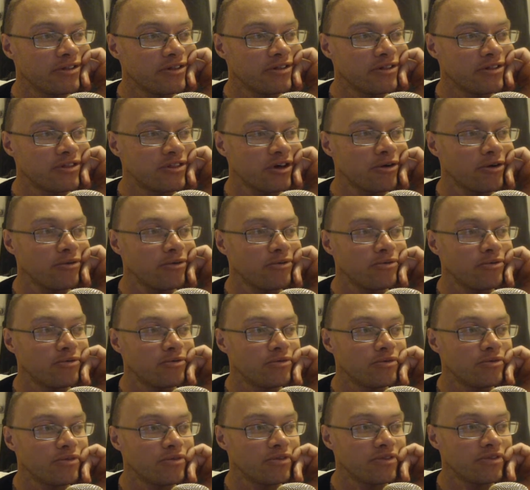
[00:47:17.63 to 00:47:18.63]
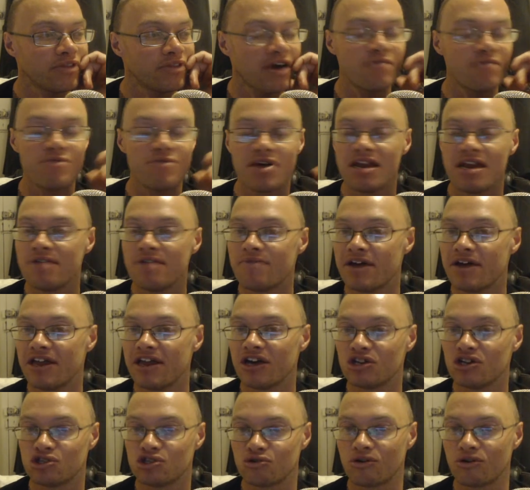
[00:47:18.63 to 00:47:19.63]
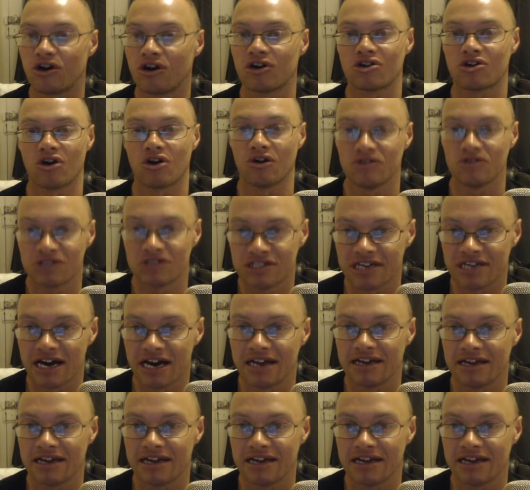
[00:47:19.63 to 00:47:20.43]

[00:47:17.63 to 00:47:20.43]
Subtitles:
that they really, really enjoy our content